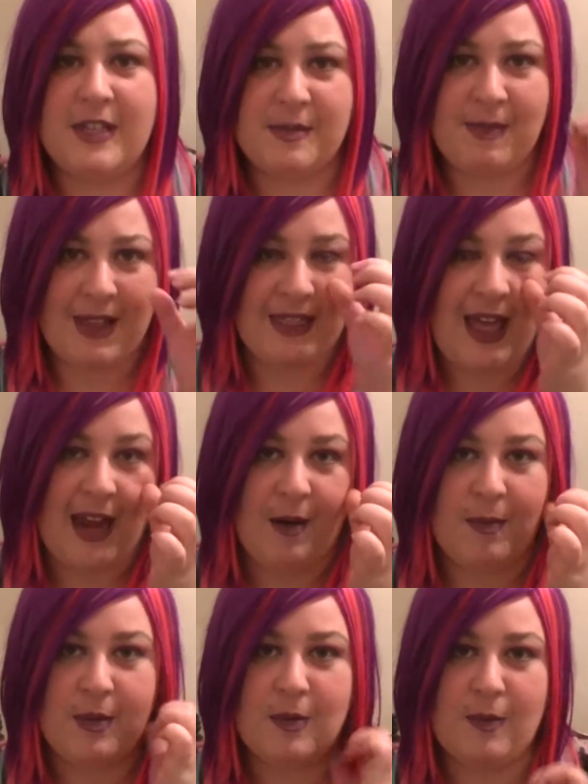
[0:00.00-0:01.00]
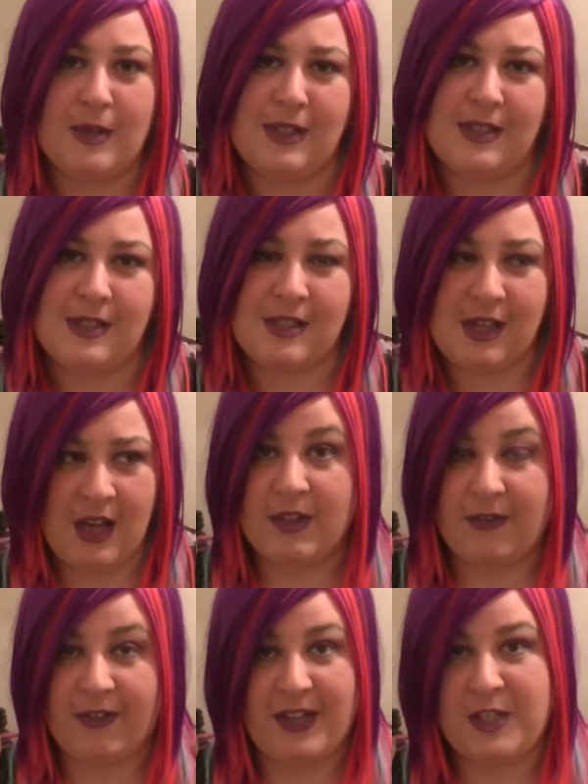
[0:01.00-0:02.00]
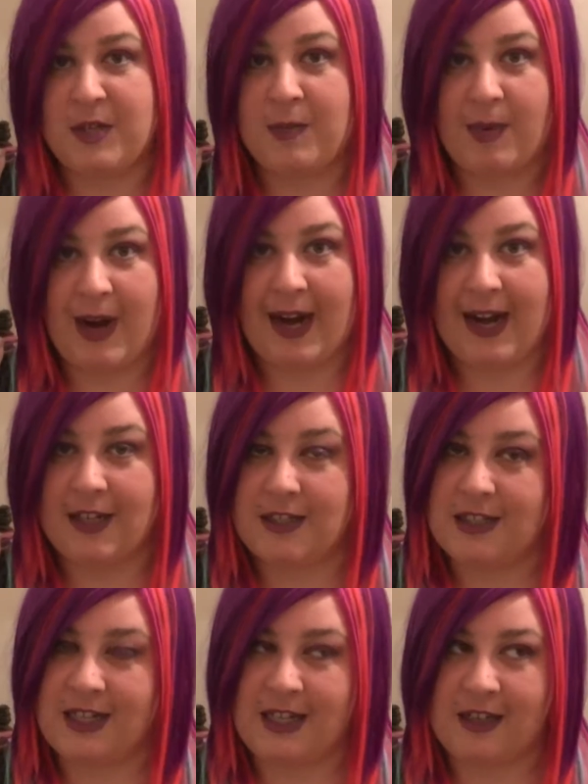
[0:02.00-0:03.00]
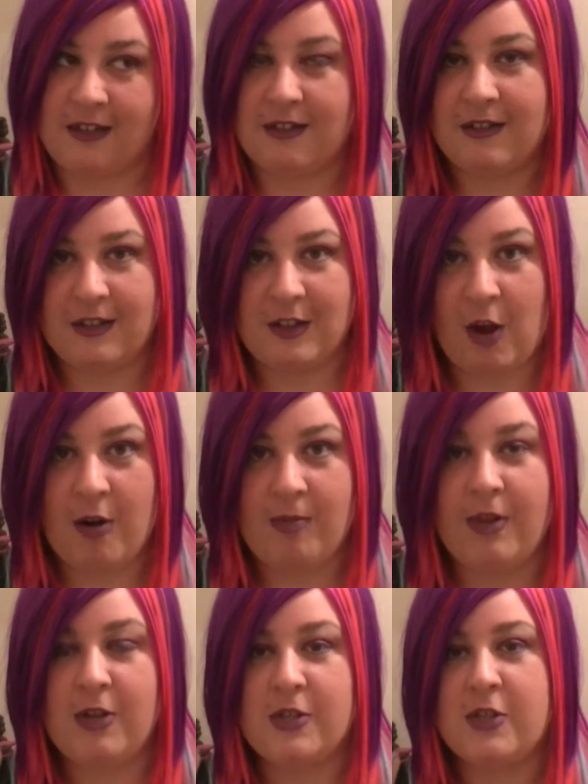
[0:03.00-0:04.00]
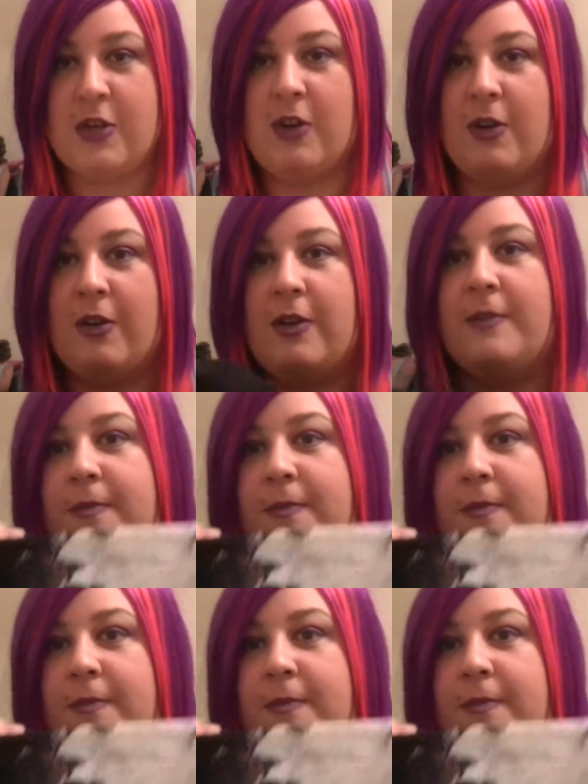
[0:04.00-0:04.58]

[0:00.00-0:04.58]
this month, Hannibal was the featured brand in the horror So